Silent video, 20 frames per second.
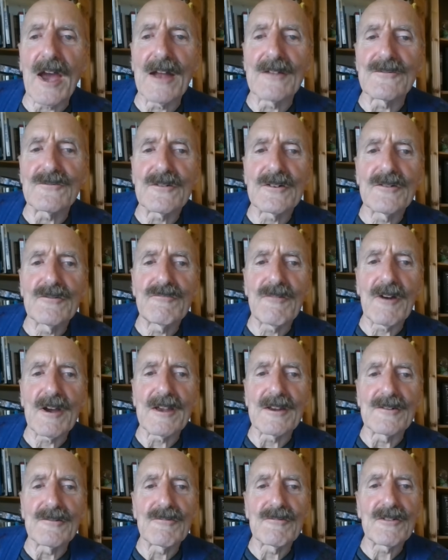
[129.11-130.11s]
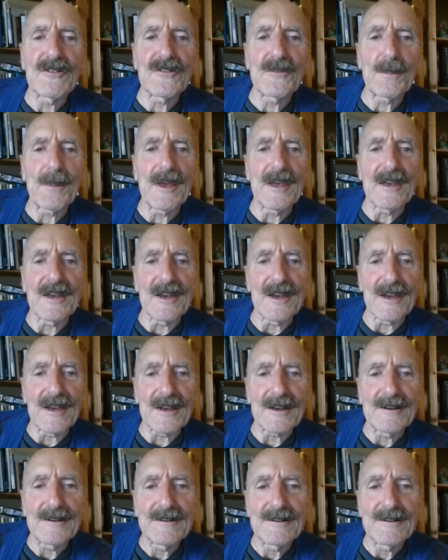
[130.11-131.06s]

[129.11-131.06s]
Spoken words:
Angela Rayner is speaking.